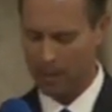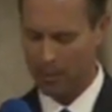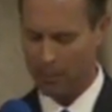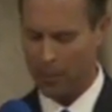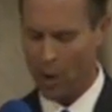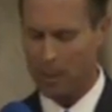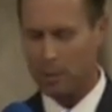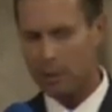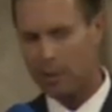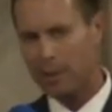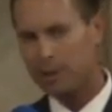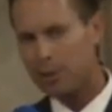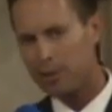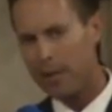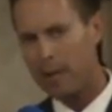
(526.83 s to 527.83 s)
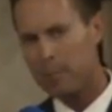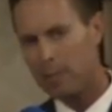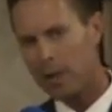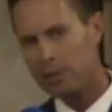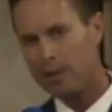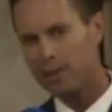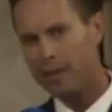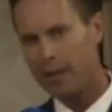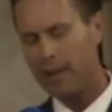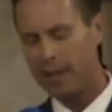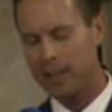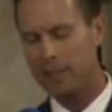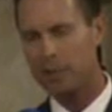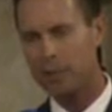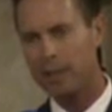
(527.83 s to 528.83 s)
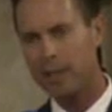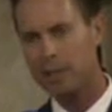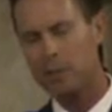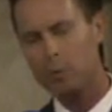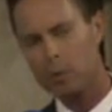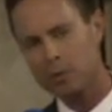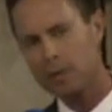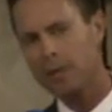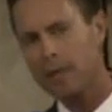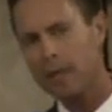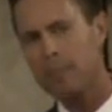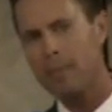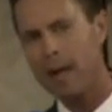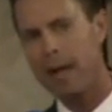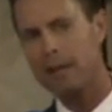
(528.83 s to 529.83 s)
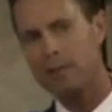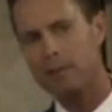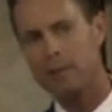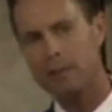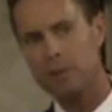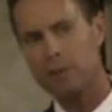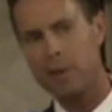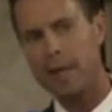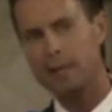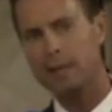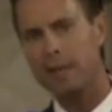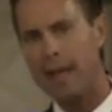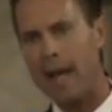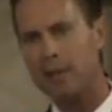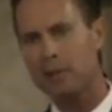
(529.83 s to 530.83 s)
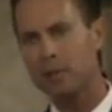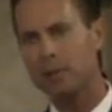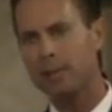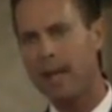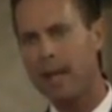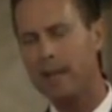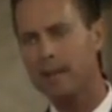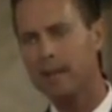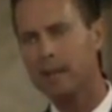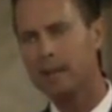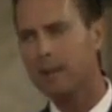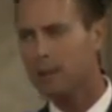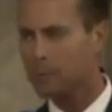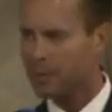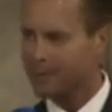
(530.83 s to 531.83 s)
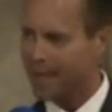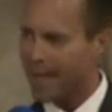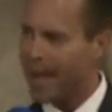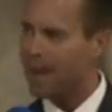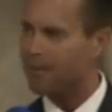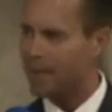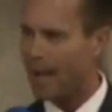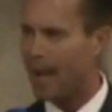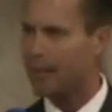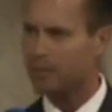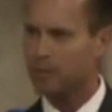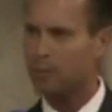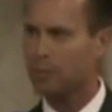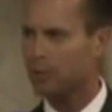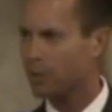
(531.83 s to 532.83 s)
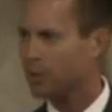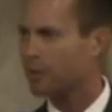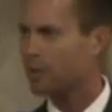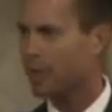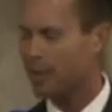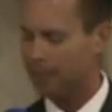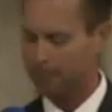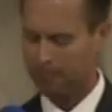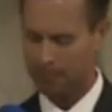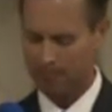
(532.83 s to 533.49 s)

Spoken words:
Farmers understand budgetary constraints and will do their best to address the national debt, but they have to have some certainty.